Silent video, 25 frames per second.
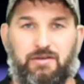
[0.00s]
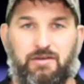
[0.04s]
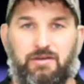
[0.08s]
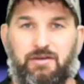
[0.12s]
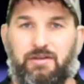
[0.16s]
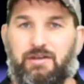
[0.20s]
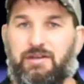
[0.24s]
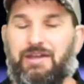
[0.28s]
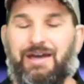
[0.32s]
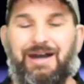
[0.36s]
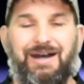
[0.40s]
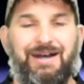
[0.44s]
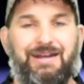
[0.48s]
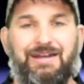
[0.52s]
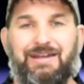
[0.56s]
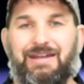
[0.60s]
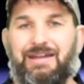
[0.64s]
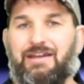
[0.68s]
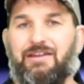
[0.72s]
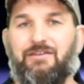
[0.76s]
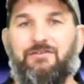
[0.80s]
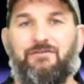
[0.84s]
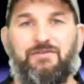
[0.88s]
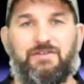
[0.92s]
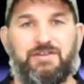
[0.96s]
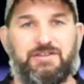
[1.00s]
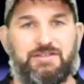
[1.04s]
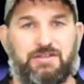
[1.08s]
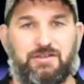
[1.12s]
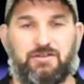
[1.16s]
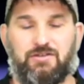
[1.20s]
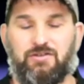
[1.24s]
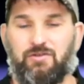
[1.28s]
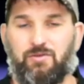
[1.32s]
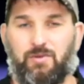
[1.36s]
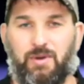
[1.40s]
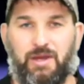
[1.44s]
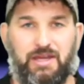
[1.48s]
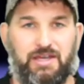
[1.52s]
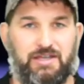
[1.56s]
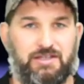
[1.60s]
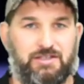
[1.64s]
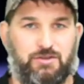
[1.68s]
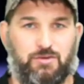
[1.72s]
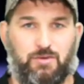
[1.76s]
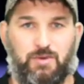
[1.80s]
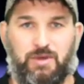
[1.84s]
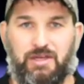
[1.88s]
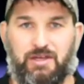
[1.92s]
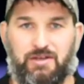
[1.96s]
Not in any physical way as
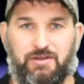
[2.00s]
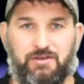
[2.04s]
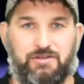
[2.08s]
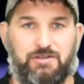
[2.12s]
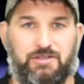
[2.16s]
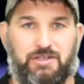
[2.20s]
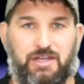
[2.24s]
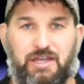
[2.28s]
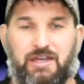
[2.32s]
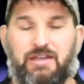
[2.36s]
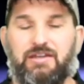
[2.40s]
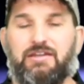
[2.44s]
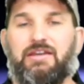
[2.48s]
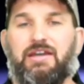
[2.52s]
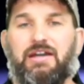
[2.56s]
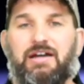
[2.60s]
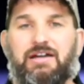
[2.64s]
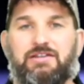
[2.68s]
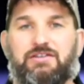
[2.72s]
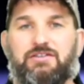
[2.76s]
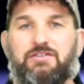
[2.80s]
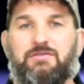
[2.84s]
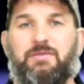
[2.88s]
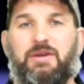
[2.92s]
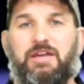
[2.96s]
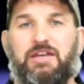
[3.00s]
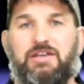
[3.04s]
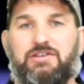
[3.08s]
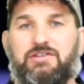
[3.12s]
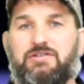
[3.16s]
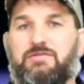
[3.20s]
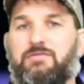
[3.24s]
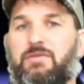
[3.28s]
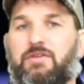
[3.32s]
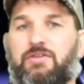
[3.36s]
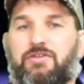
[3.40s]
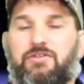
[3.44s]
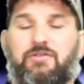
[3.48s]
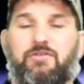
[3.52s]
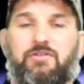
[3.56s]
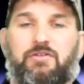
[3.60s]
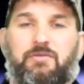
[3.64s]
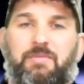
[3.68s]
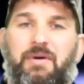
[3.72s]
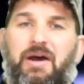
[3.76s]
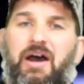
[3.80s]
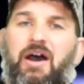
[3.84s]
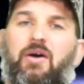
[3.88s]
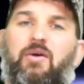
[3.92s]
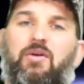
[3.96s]
we understand consummation, but through the
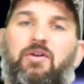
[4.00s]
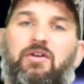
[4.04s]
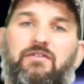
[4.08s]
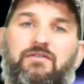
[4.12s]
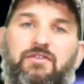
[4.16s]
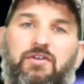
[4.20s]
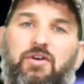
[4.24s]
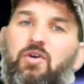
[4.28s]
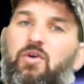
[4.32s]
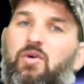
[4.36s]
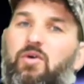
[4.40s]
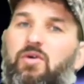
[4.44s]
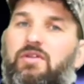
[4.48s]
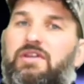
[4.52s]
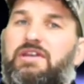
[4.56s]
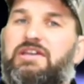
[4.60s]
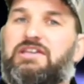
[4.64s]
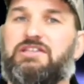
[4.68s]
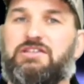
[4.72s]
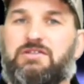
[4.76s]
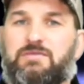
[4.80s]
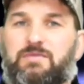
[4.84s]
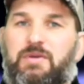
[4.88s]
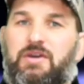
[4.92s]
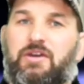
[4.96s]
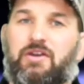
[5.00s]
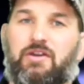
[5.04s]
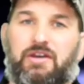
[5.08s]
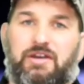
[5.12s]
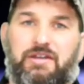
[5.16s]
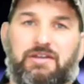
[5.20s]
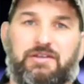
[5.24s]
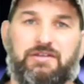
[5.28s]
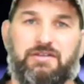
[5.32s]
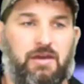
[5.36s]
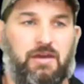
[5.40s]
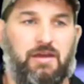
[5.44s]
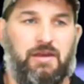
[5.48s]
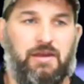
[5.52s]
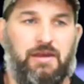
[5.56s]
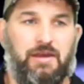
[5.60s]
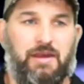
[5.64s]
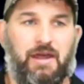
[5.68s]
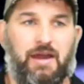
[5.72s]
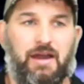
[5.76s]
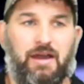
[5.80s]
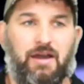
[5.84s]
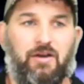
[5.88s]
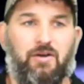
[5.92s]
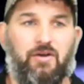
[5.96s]
power of the Holy Spirit
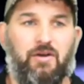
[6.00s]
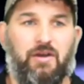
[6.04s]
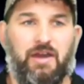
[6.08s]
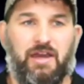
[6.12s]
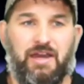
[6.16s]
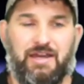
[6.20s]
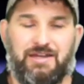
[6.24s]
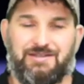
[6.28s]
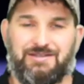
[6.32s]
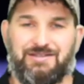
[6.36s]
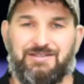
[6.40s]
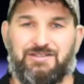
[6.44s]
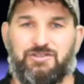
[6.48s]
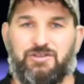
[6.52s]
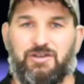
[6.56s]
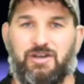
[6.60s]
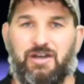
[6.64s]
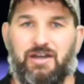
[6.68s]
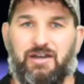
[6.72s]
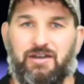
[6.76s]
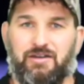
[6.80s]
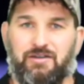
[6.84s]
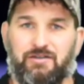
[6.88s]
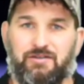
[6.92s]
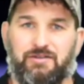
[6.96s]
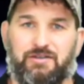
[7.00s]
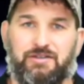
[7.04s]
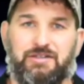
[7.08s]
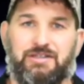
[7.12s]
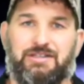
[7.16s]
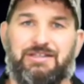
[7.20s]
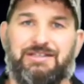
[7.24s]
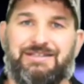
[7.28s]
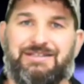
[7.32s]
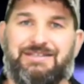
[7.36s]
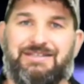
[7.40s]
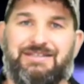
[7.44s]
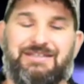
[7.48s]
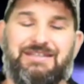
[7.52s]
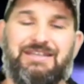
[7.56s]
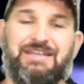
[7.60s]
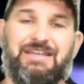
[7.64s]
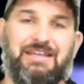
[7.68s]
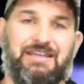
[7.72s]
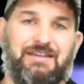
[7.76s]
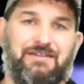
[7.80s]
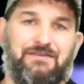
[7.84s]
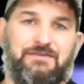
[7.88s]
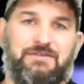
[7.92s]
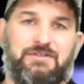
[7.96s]
now has a child and
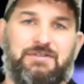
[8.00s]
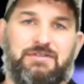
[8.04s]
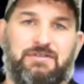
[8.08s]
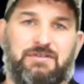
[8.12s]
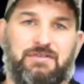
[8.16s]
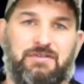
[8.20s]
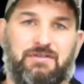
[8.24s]
conceives